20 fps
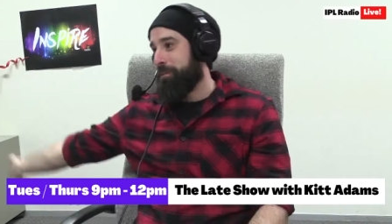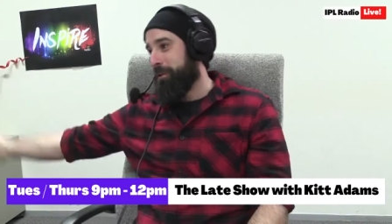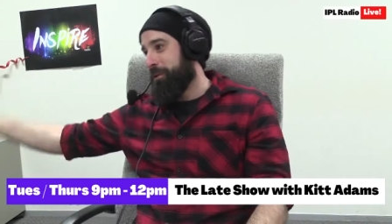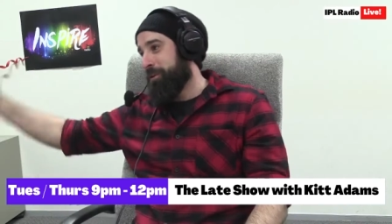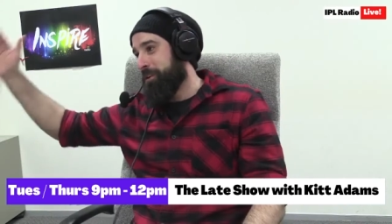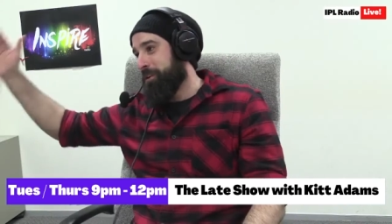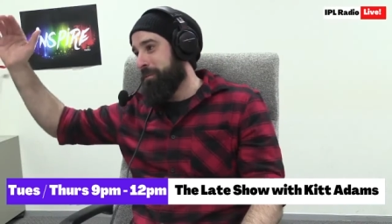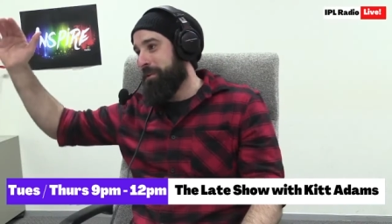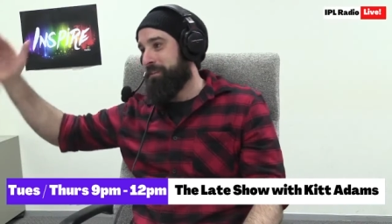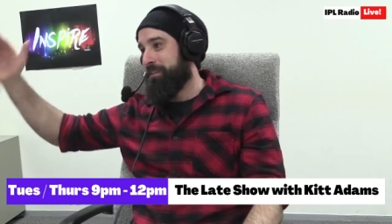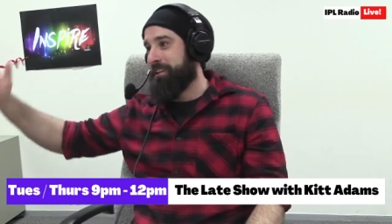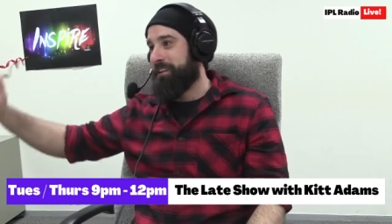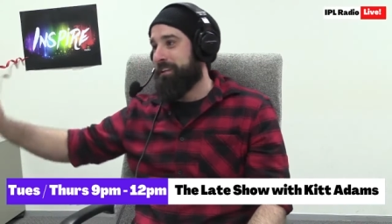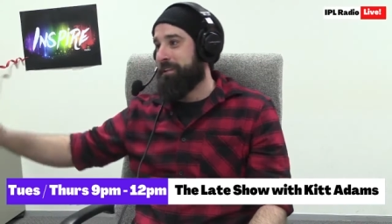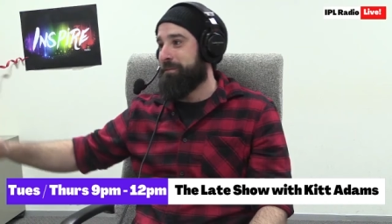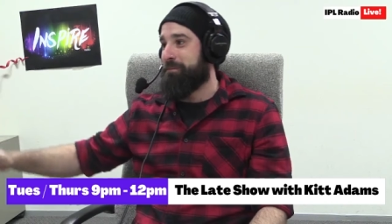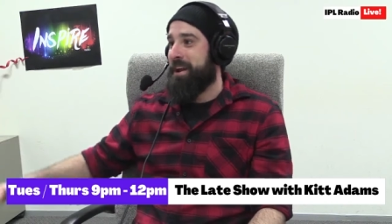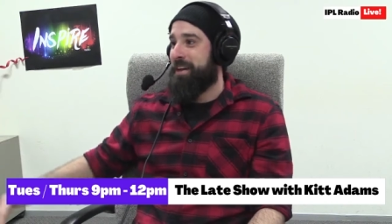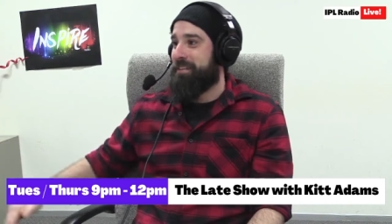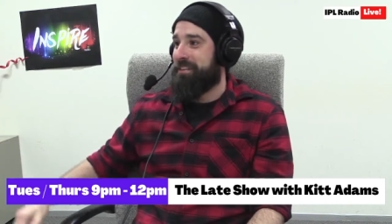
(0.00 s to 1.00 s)
a bit of a clip
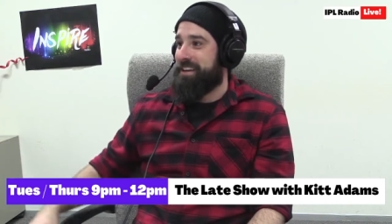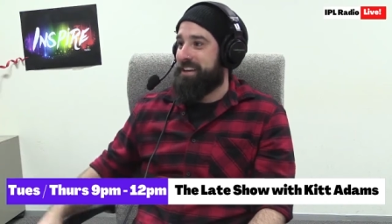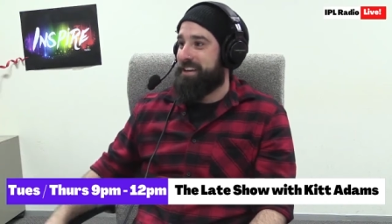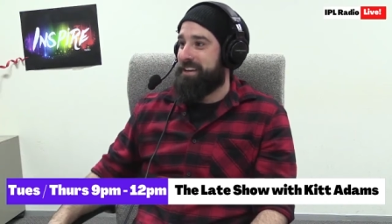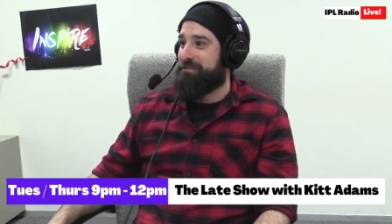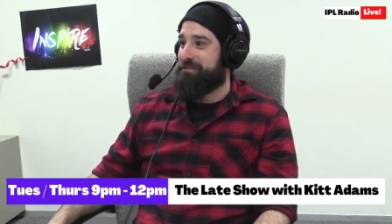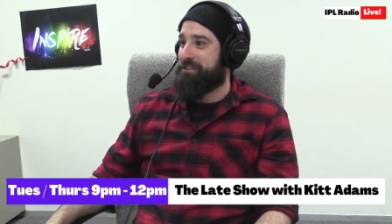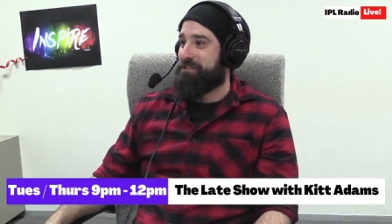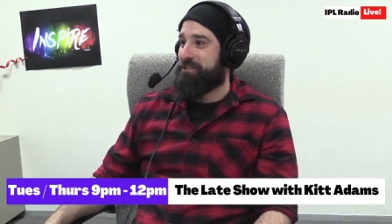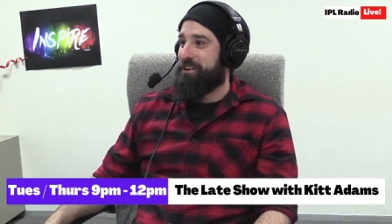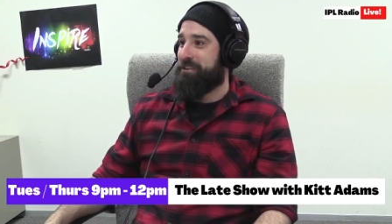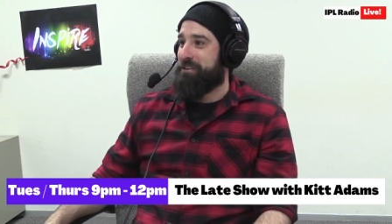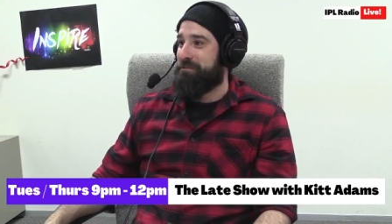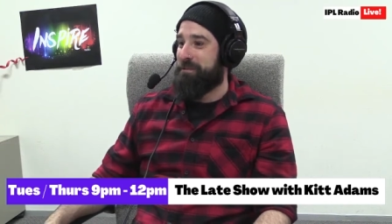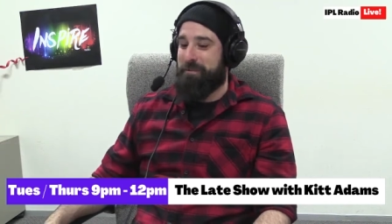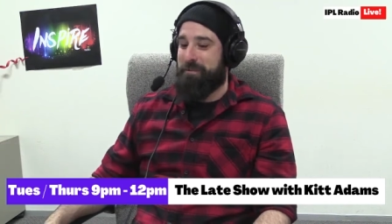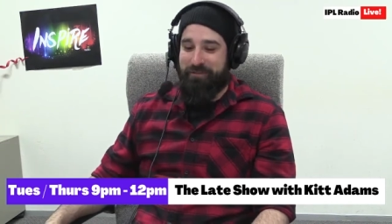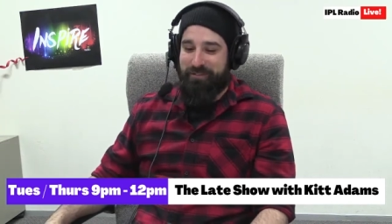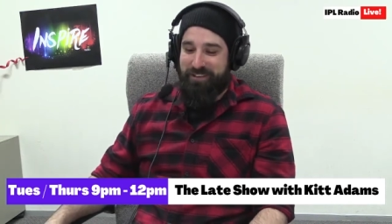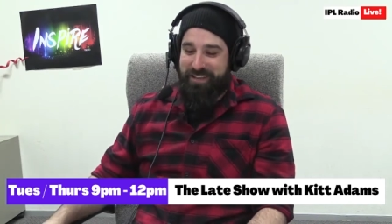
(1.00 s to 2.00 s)
round the ear for trying to rip
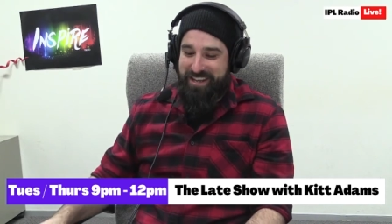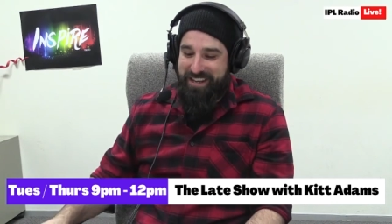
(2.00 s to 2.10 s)
off the kids.